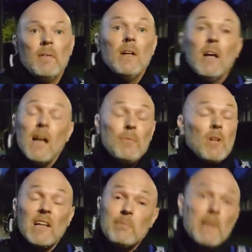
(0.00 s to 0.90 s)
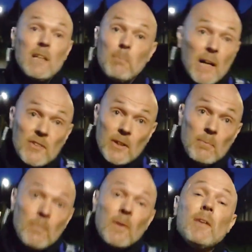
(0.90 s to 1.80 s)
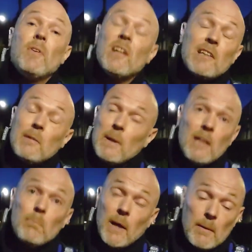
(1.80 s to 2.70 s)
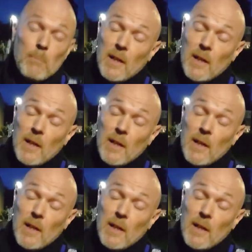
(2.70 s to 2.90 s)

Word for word: This guy here has been with. If you'd like to make a complaint,